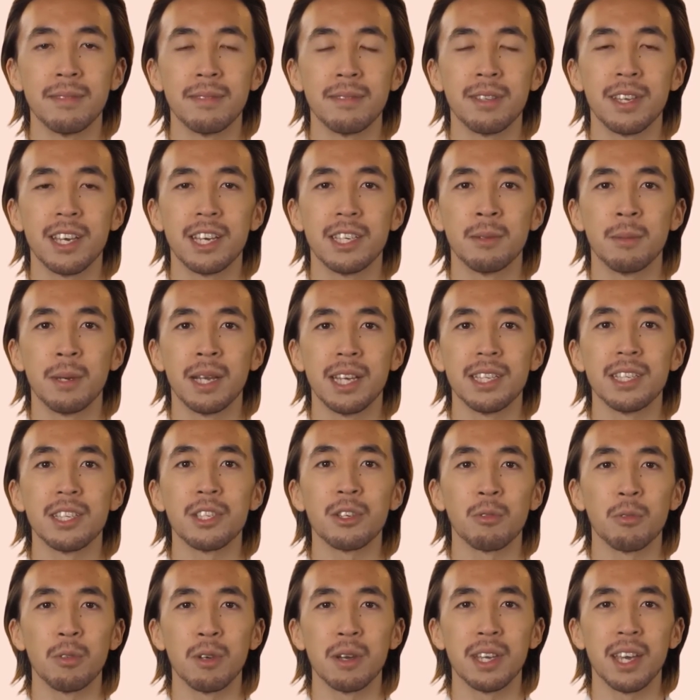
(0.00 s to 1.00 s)
This makes
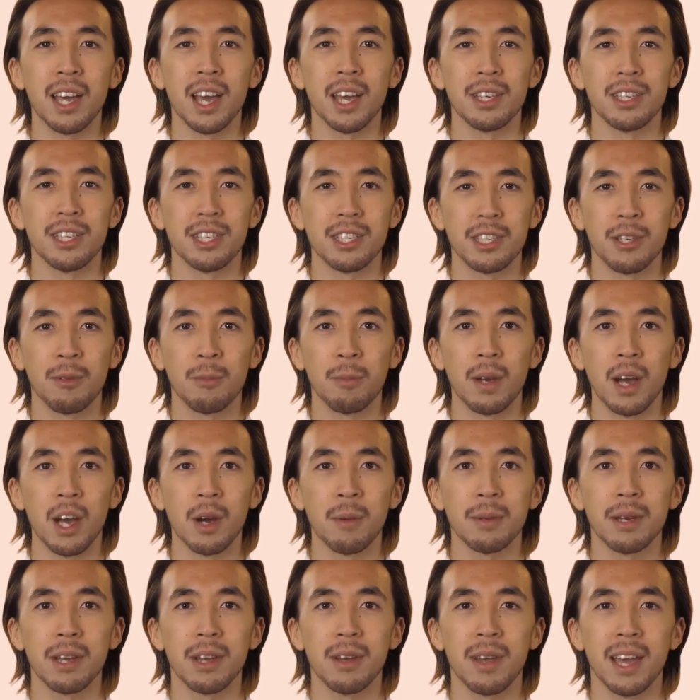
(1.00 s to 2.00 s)
Uber not just a
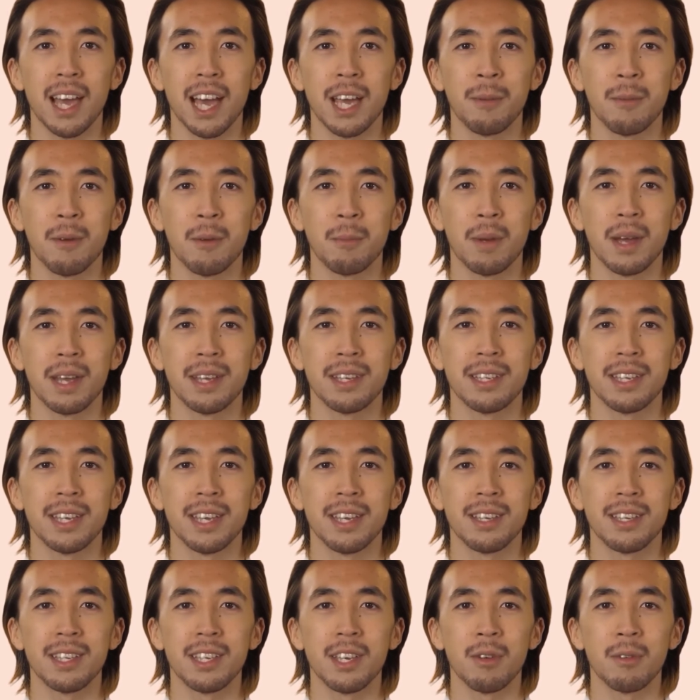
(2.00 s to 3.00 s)
popular app amongst
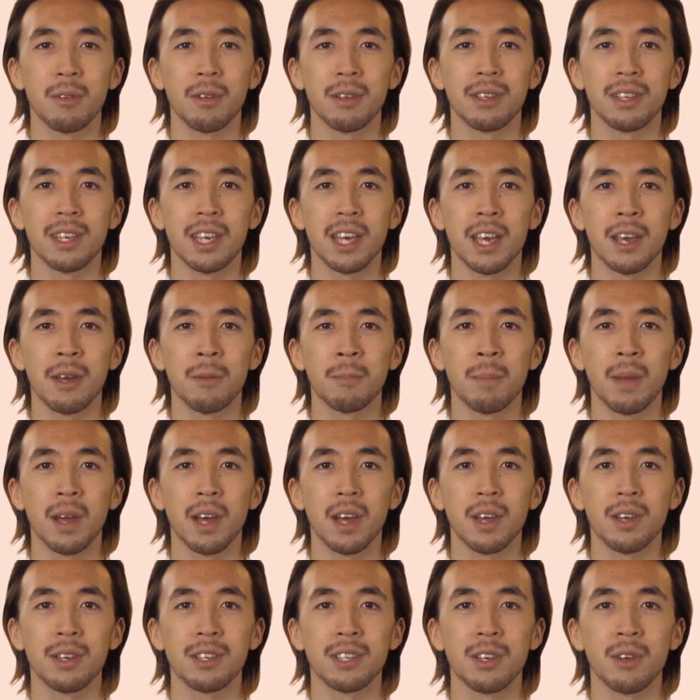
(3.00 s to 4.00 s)
consumers, but
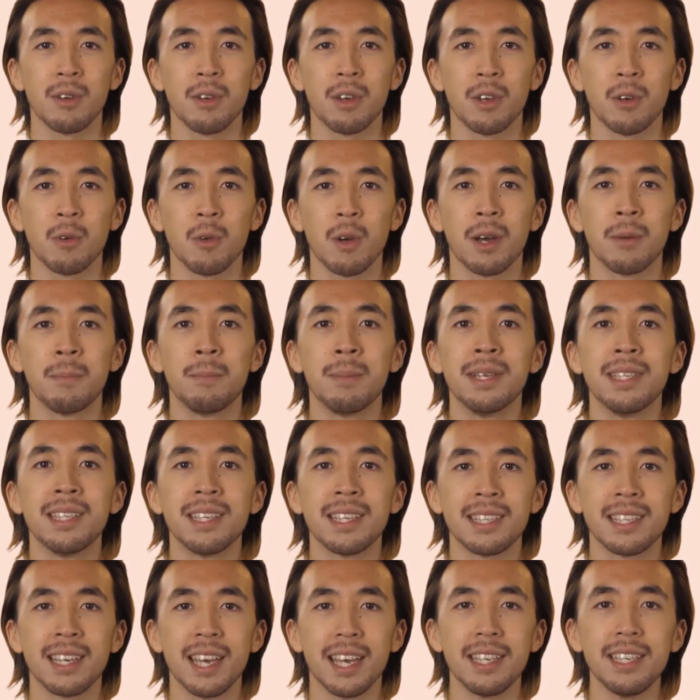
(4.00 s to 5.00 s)
also a great
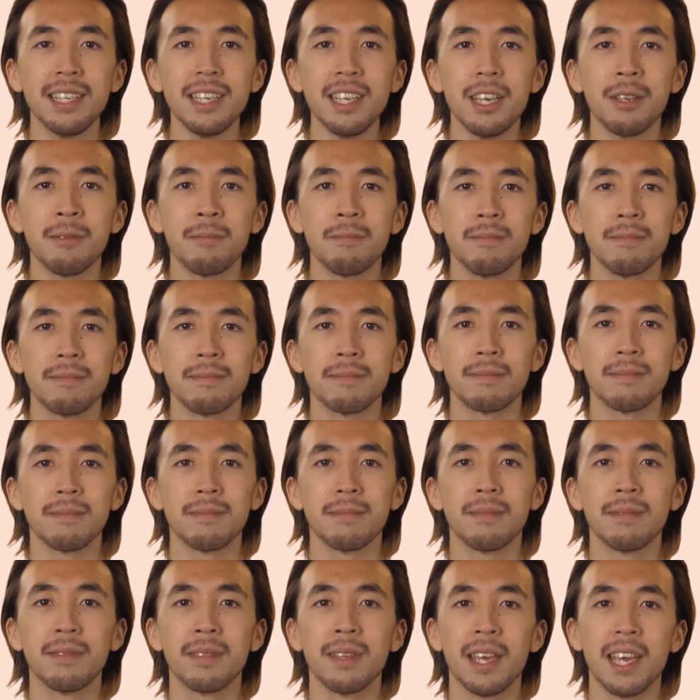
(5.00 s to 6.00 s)
business idea.
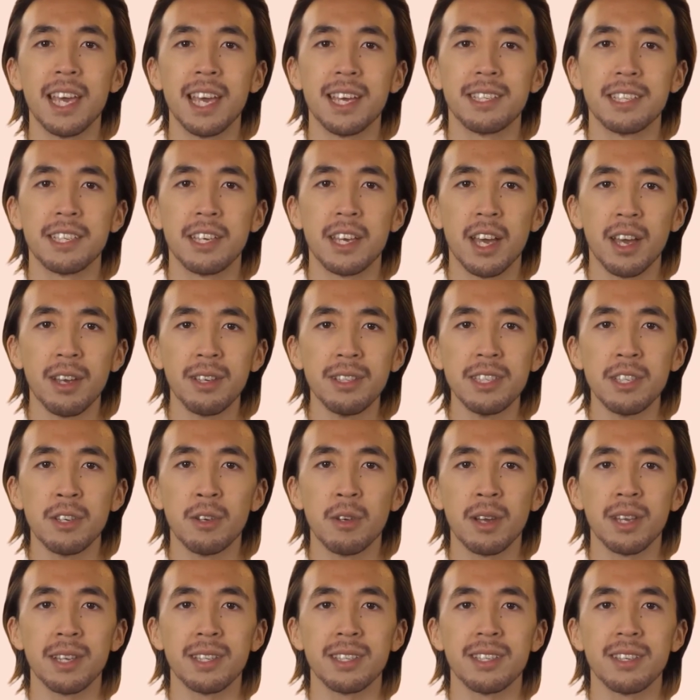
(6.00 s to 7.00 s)
As a
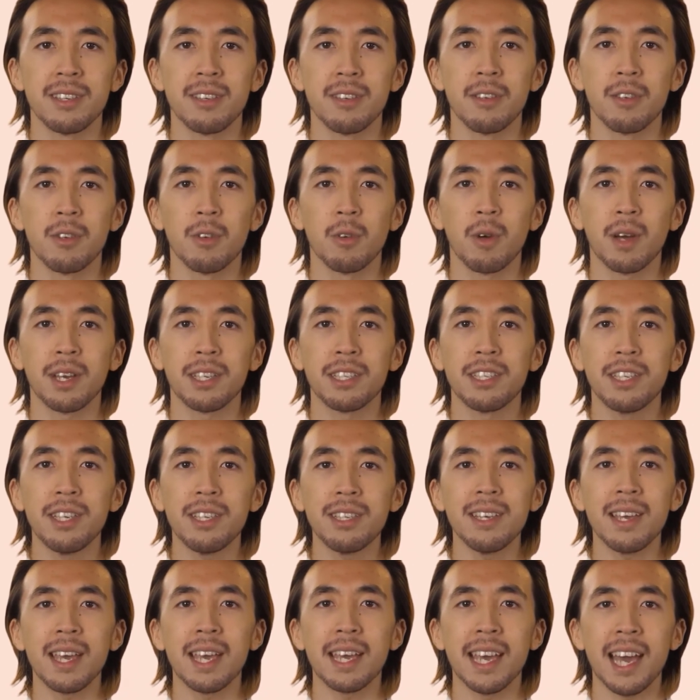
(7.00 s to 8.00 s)
consequence,
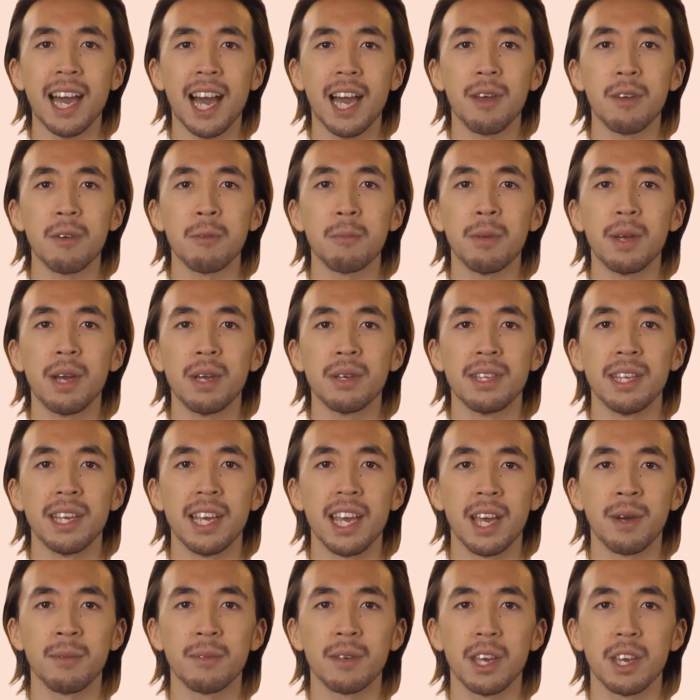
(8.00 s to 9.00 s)
questions like how to build an
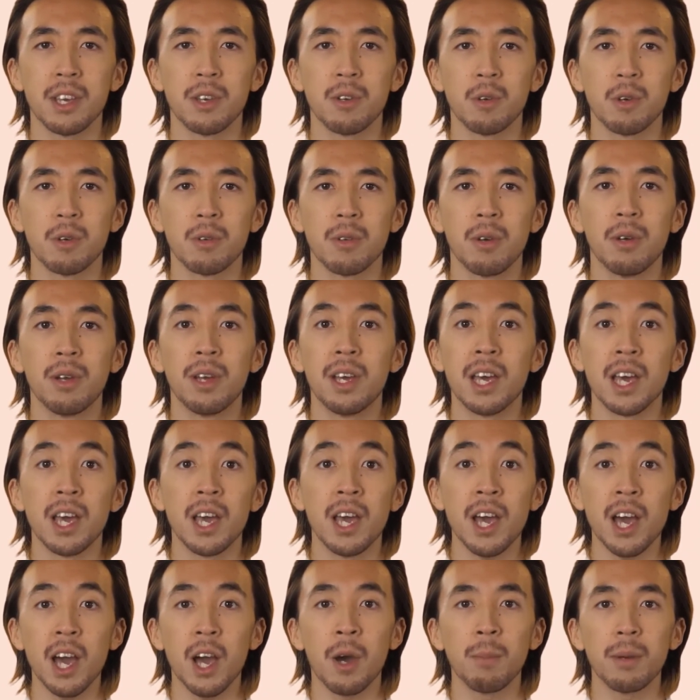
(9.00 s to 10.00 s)
app like Uber
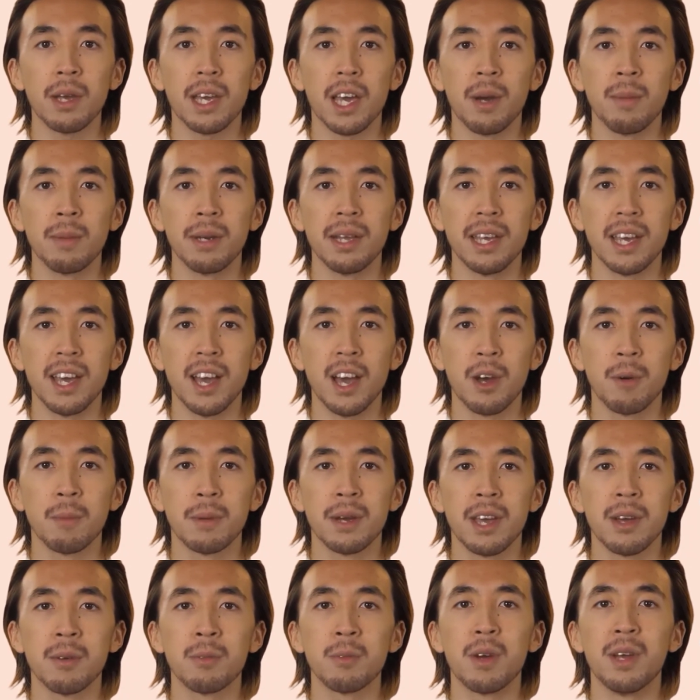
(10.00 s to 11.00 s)
are becoming
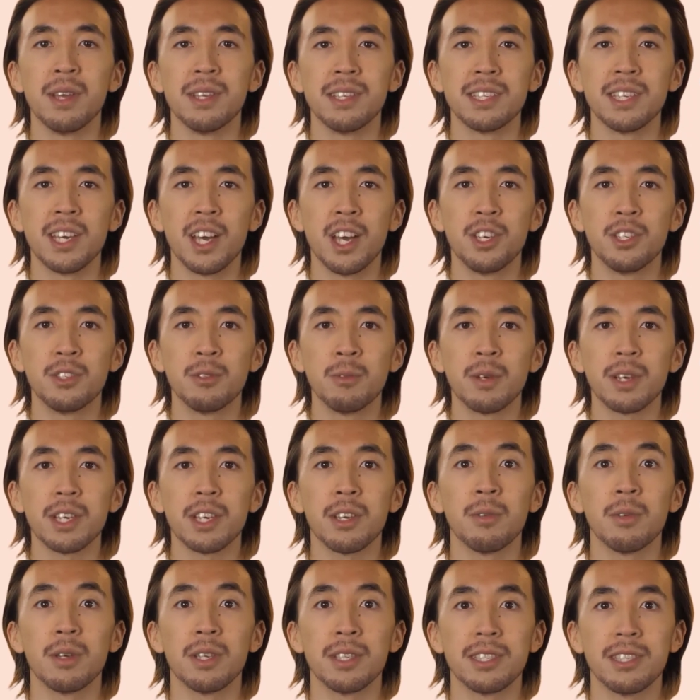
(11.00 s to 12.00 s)
common amongst
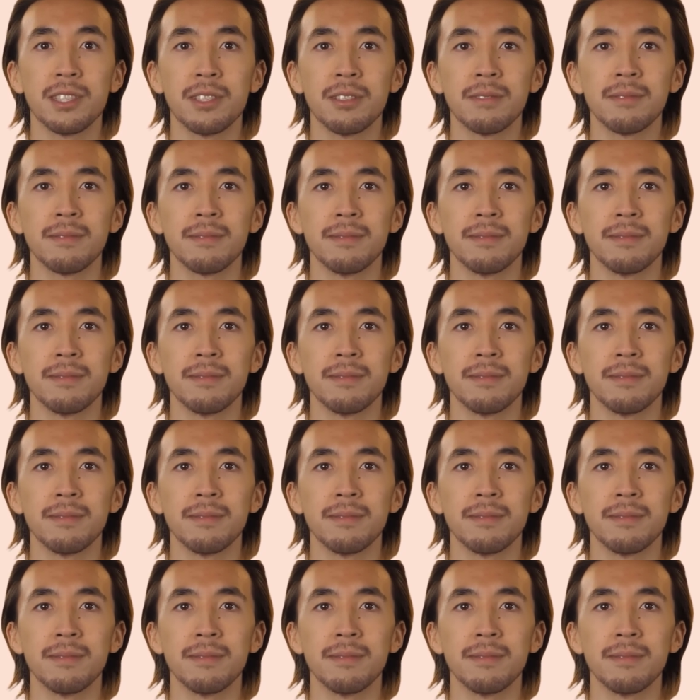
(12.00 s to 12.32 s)
entrepreneurs.